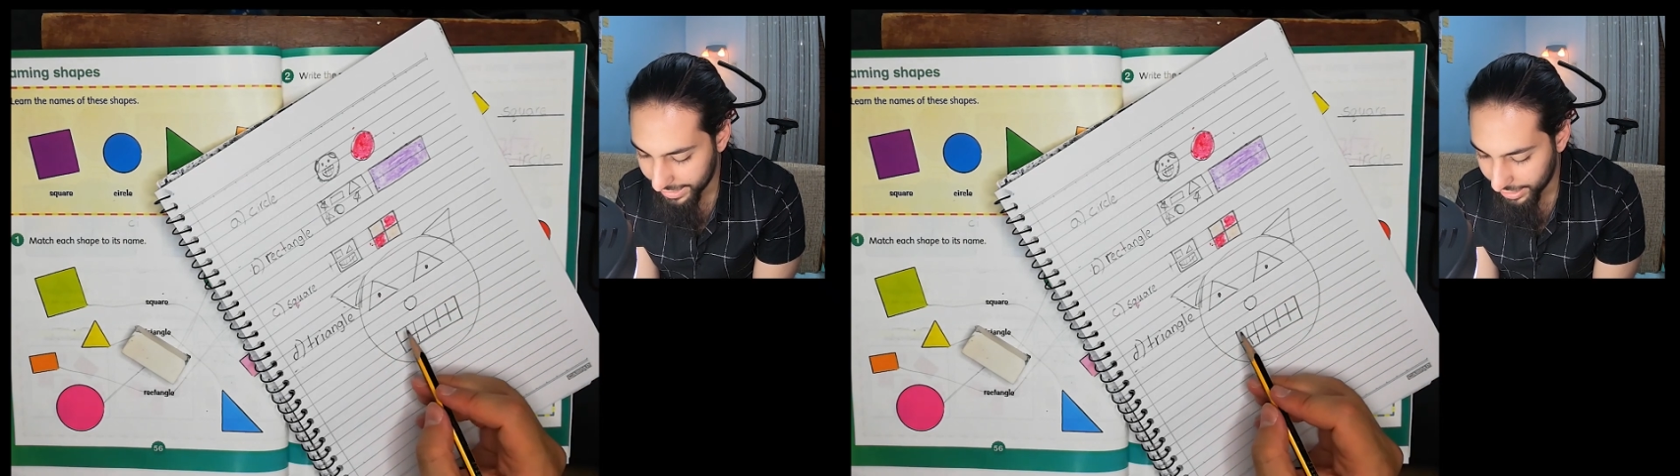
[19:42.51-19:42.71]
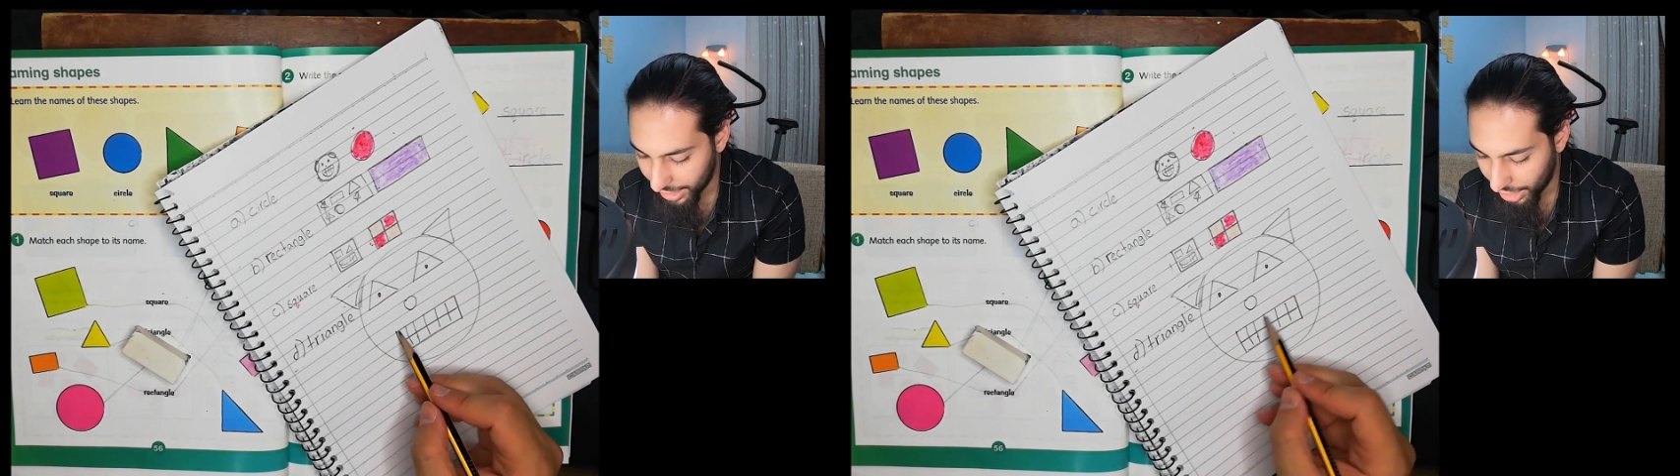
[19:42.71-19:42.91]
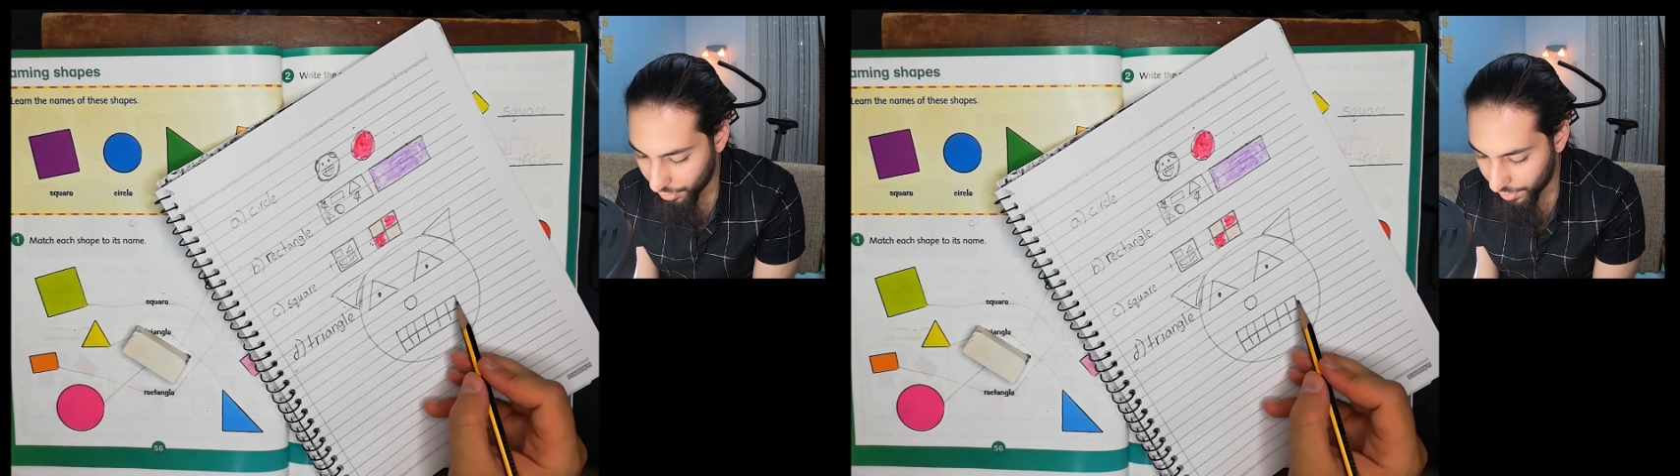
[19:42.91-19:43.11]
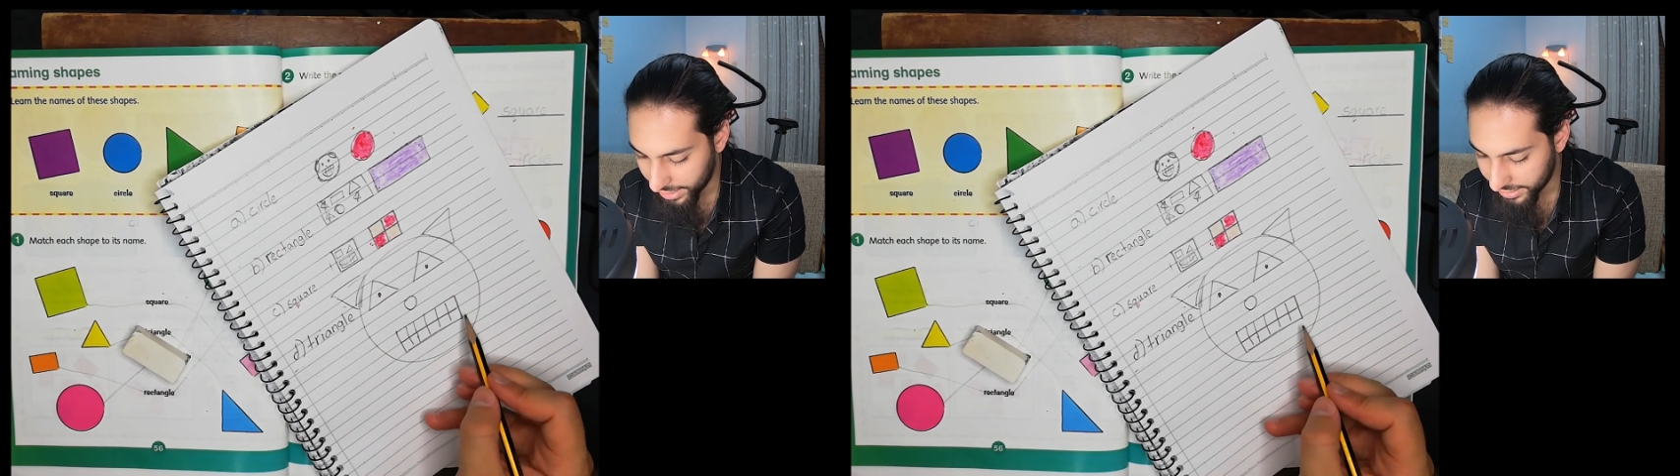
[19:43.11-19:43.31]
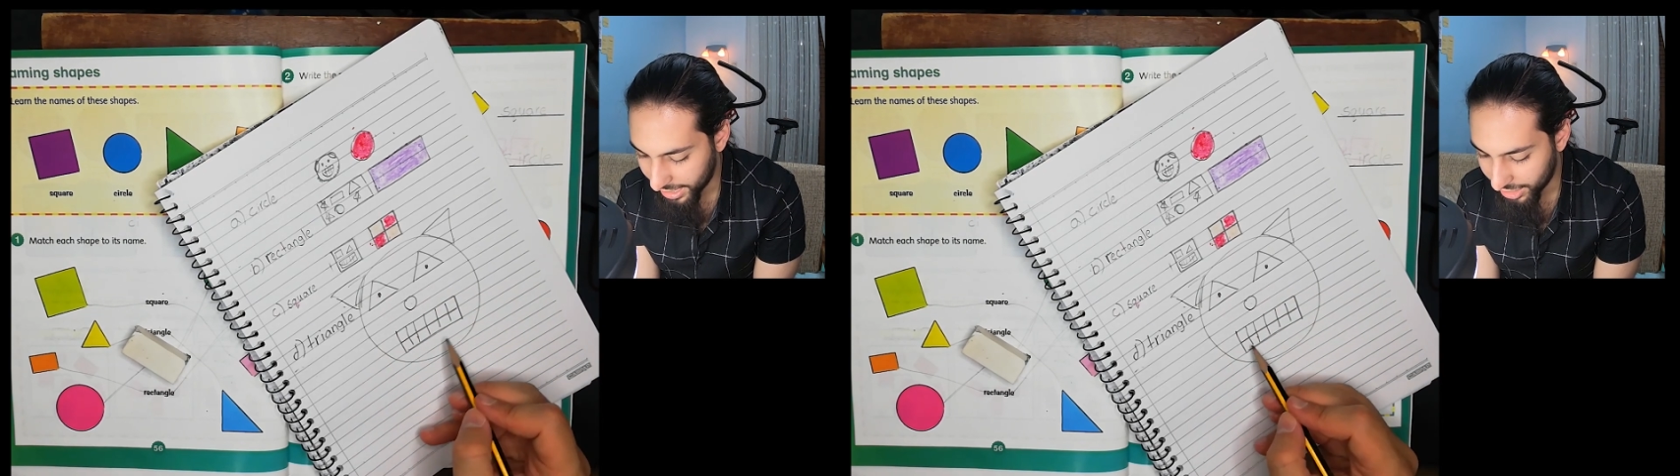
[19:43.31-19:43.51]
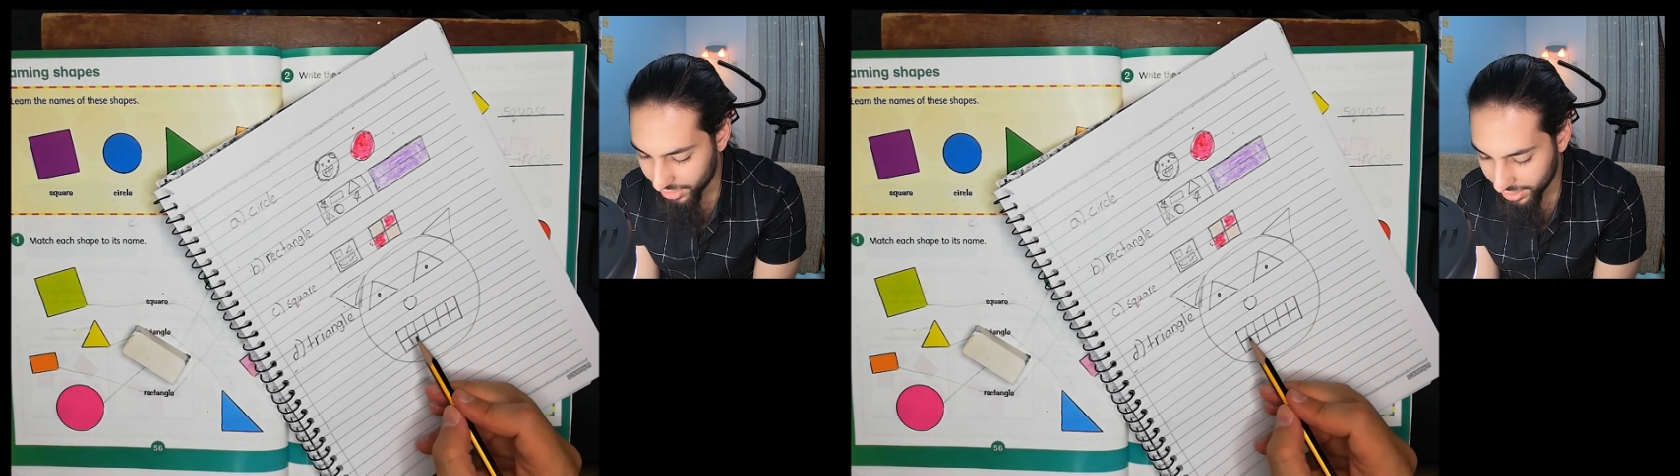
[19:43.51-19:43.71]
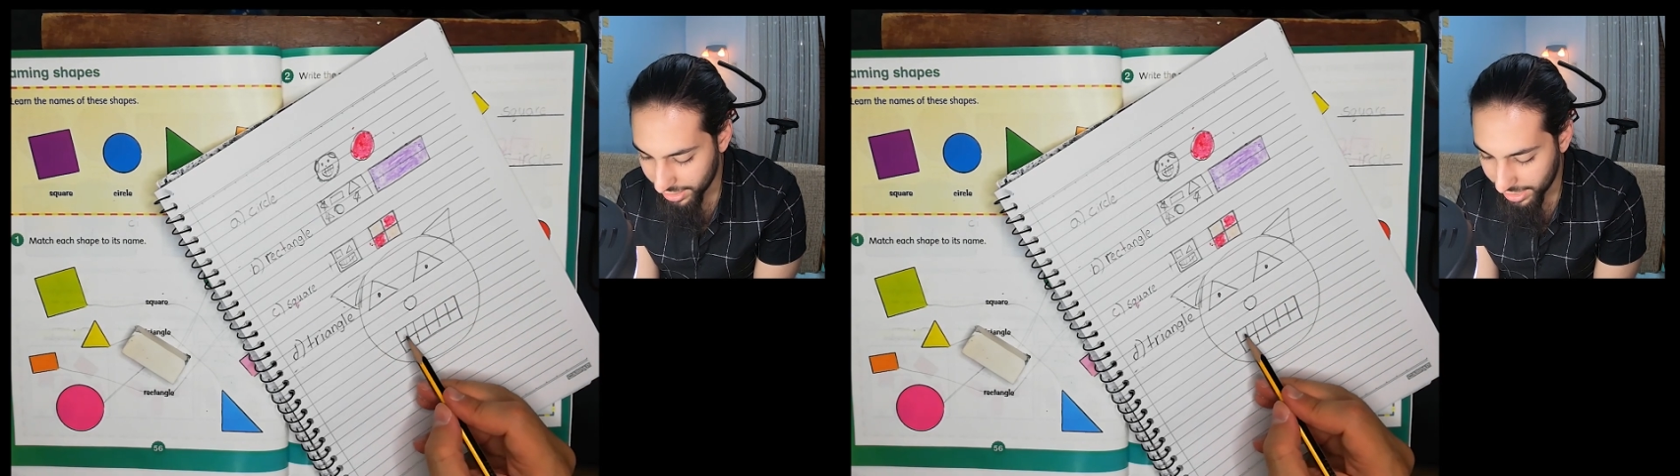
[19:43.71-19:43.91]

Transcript: then a rectangle,